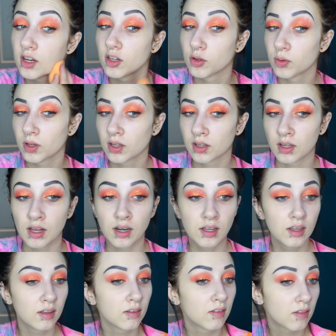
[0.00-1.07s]
doing
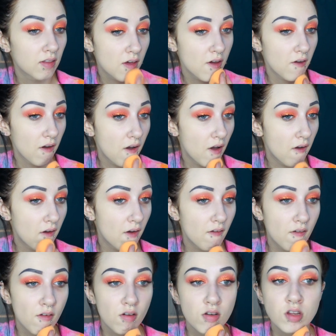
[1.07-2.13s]
anything?
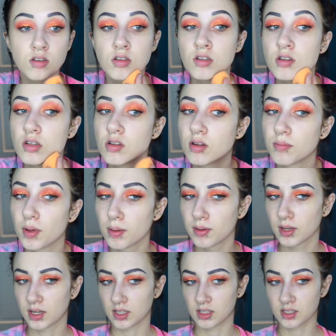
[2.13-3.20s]
Maybe
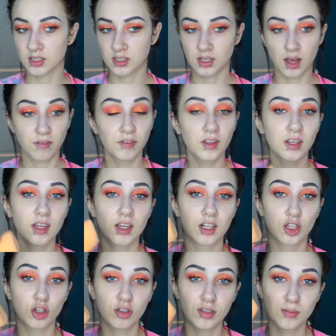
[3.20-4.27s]
it is. I feel like it
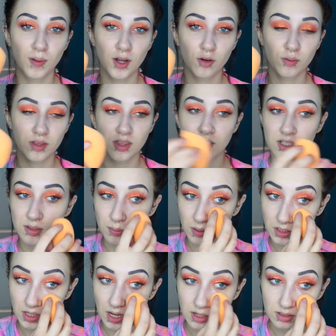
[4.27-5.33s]
looks better with this, but
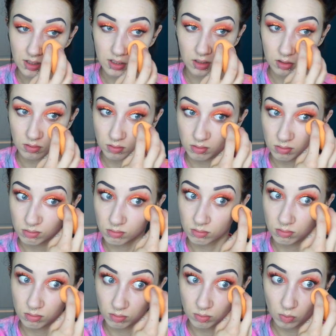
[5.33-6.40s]
it has like
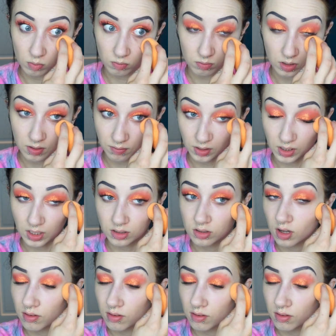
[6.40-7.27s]
even less